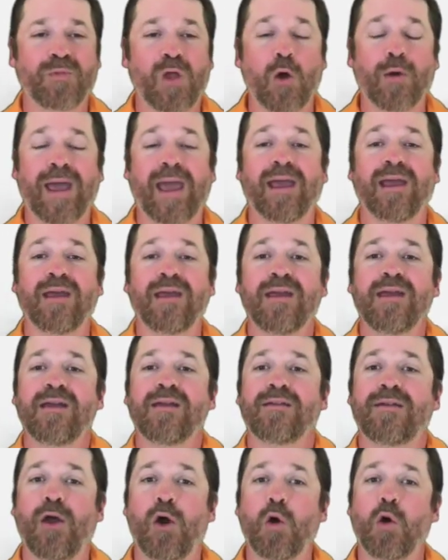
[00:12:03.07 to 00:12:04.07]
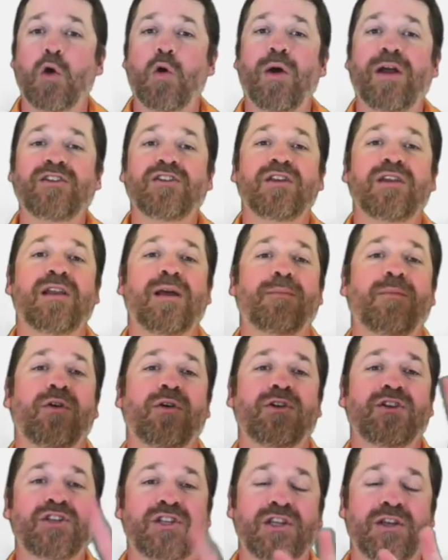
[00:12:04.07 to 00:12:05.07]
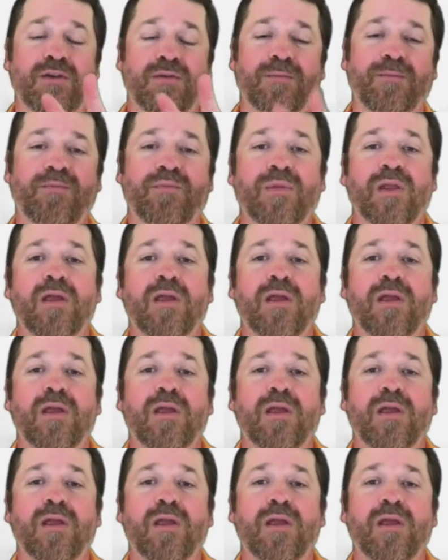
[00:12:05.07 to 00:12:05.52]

Okay, so question number two.